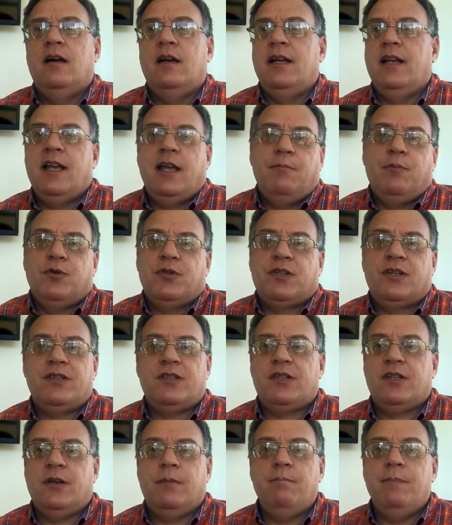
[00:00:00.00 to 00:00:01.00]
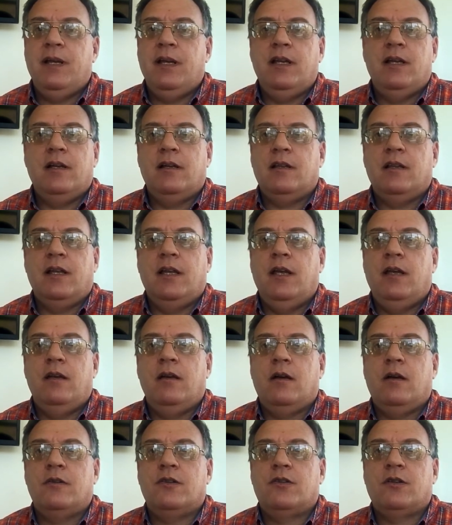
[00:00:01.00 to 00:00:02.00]
enables us to immediately
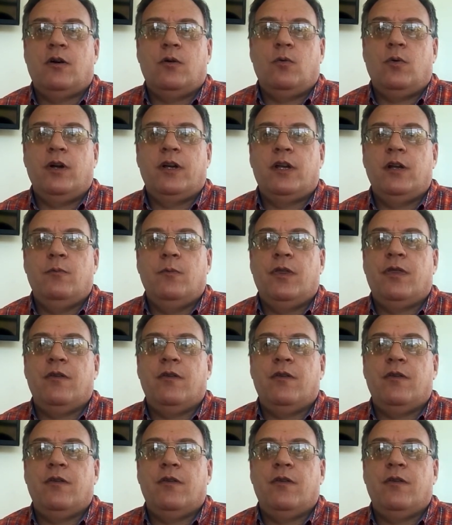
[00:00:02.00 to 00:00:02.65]
start working with